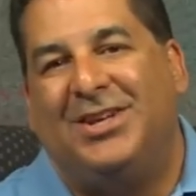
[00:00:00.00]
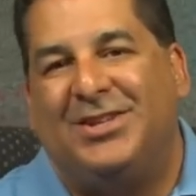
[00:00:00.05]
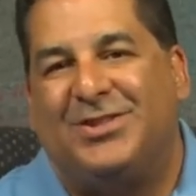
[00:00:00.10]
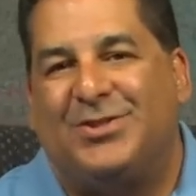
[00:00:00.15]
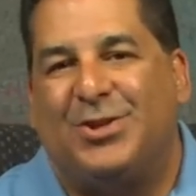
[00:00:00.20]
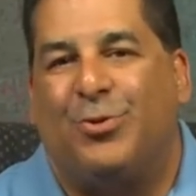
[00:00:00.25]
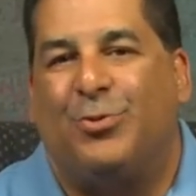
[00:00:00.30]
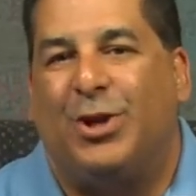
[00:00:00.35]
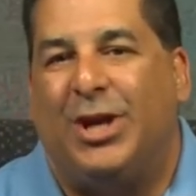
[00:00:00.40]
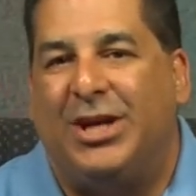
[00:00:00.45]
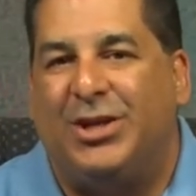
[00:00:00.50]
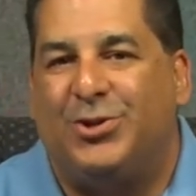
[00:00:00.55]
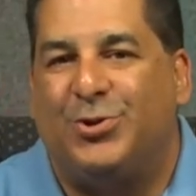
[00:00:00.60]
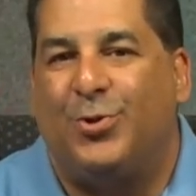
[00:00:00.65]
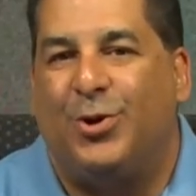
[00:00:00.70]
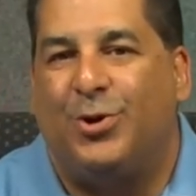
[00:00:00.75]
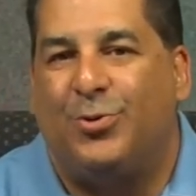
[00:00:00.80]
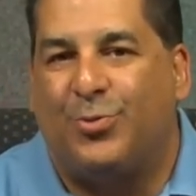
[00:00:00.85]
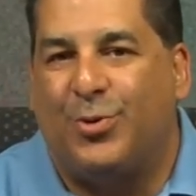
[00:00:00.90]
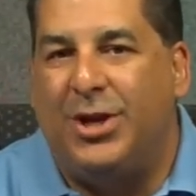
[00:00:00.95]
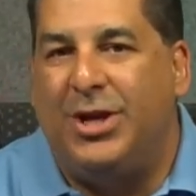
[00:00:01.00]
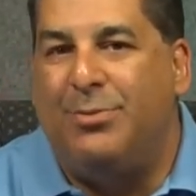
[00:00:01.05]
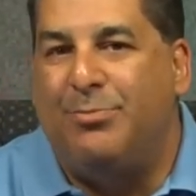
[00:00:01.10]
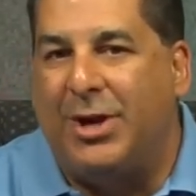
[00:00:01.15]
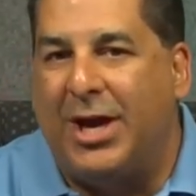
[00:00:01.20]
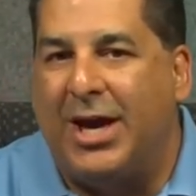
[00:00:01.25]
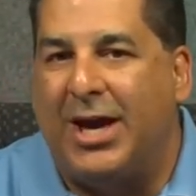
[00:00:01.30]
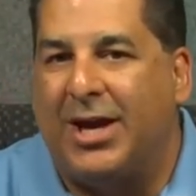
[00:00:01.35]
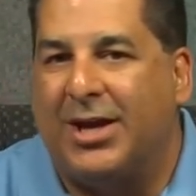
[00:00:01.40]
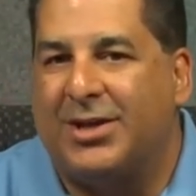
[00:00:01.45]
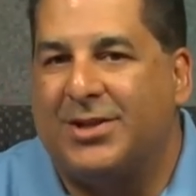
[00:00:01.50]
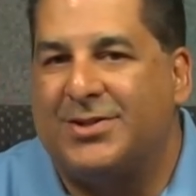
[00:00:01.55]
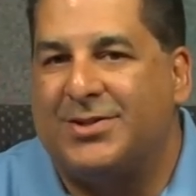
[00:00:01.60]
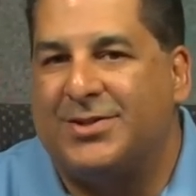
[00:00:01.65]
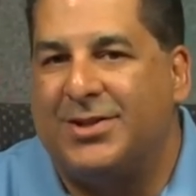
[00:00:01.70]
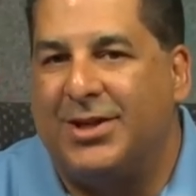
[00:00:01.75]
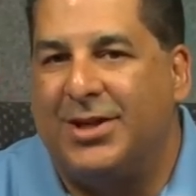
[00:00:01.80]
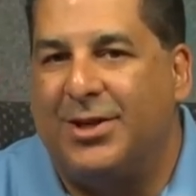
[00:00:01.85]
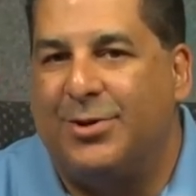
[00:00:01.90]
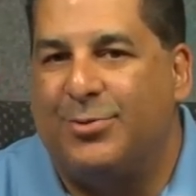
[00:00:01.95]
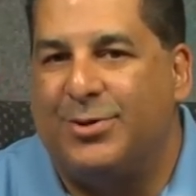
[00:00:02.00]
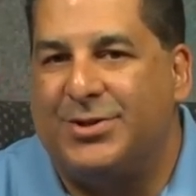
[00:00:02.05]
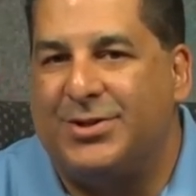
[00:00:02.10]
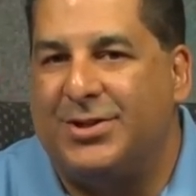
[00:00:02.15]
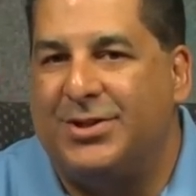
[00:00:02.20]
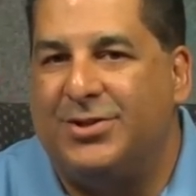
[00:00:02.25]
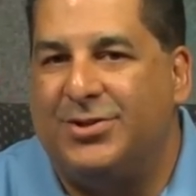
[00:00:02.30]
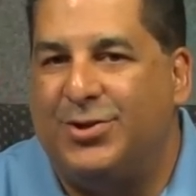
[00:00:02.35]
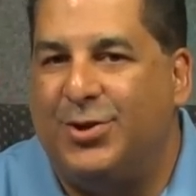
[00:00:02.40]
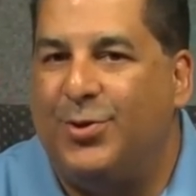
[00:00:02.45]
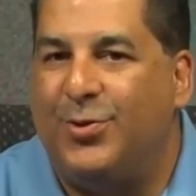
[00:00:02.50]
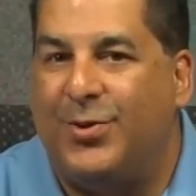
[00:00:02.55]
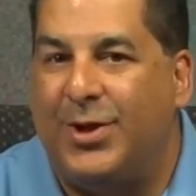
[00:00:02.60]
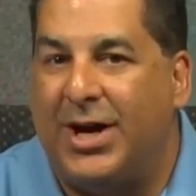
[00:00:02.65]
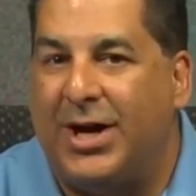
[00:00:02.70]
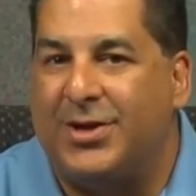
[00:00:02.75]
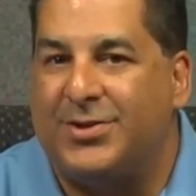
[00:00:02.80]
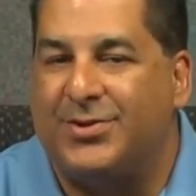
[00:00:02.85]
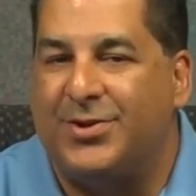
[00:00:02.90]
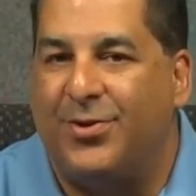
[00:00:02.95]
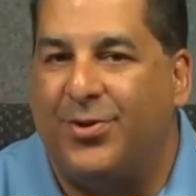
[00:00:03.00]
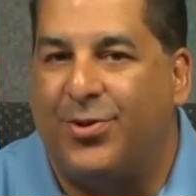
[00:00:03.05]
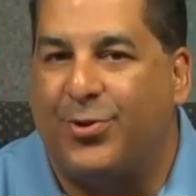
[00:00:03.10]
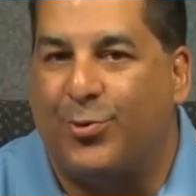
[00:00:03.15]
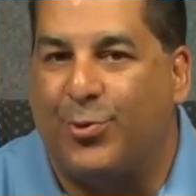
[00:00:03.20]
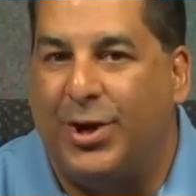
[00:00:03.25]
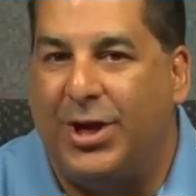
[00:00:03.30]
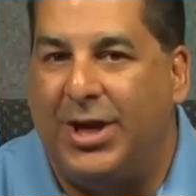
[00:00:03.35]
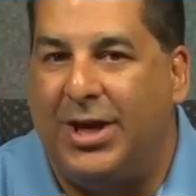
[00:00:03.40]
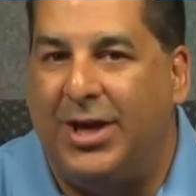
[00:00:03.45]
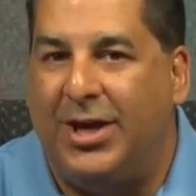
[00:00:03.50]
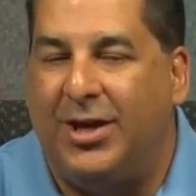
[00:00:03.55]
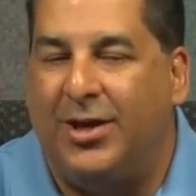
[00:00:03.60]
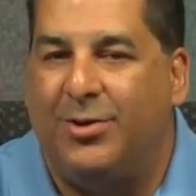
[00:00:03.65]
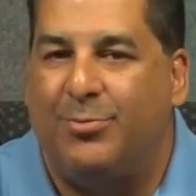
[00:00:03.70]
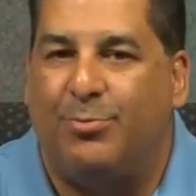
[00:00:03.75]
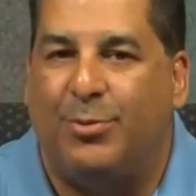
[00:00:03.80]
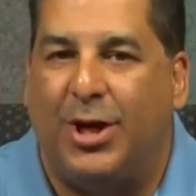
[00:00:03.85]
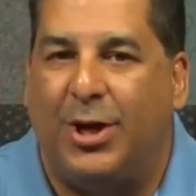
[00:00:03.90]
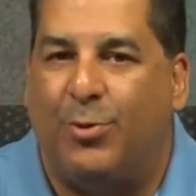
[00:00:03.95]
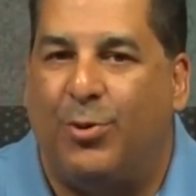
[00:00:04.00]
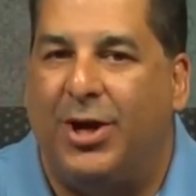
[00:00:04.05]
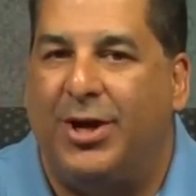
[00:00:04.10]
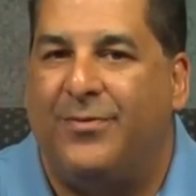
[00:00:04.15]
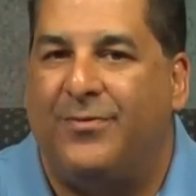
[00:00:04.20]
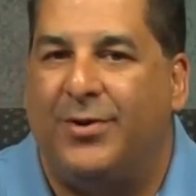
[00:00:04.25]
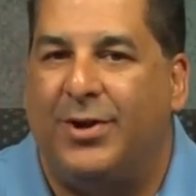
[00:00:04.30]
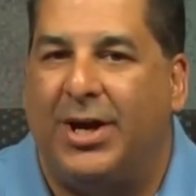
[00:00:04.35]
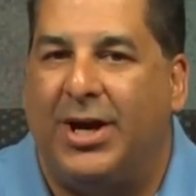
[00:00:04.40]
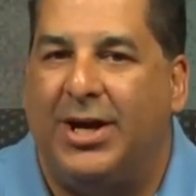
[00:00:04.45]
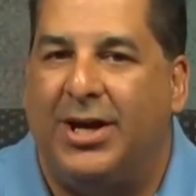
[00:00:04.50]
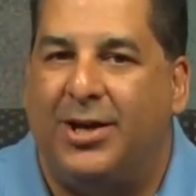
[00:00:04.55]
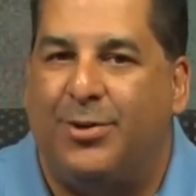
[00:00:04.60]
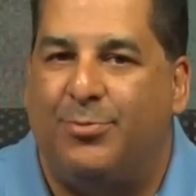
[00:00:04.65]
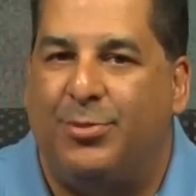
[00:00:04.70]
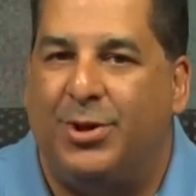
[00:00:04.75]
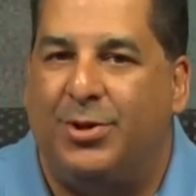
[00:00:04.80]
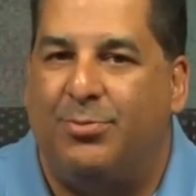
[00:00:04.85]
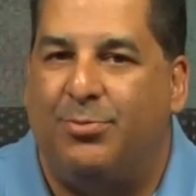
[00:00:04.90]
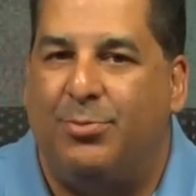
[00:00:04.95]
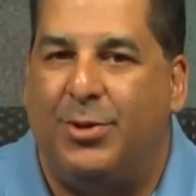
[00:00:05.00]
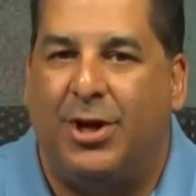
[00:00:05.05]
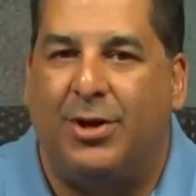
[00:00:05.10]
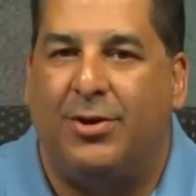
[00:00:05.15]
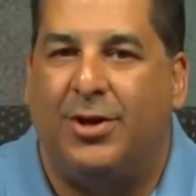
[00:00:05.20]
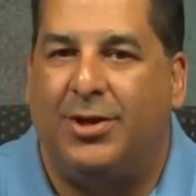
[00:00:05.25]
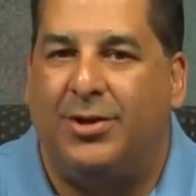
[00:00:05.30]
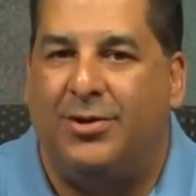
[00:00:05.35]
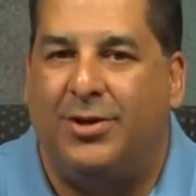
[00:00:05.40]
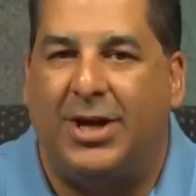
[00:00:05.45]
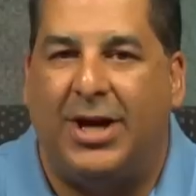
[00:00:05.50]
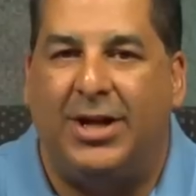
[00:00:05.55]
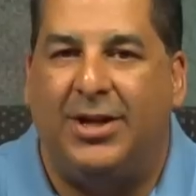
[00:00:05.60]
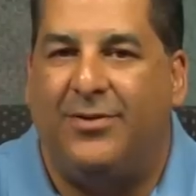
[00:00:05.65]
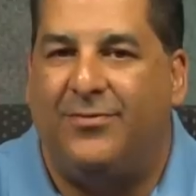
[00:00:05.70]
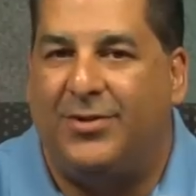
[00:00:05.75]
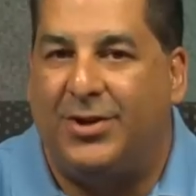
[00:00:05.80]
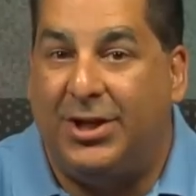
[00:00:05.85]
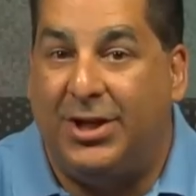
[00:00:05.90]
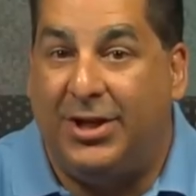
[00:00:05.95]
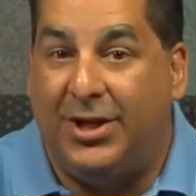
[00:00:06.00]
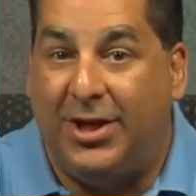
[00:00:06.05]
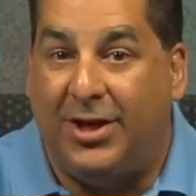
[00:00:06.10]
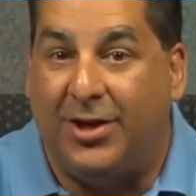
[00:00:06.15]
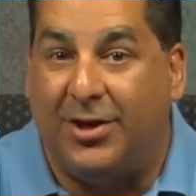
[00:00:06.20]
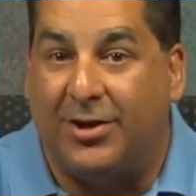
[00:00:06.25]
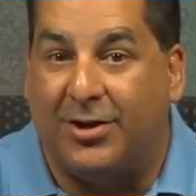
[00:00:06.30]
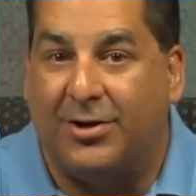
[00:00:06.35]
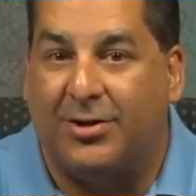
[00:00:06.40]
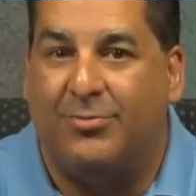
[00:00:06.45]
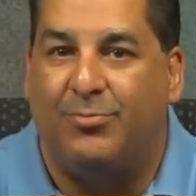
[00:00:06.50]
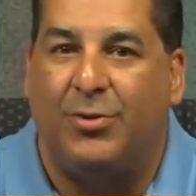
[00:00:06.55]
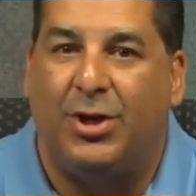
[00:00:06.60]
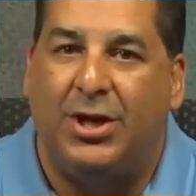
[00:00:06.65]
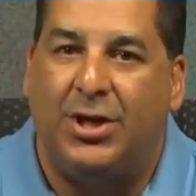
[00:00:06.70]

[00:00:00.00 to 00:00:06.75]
So when I joined RE/MAX, it was in 2003. My wife and I had been married not even a year.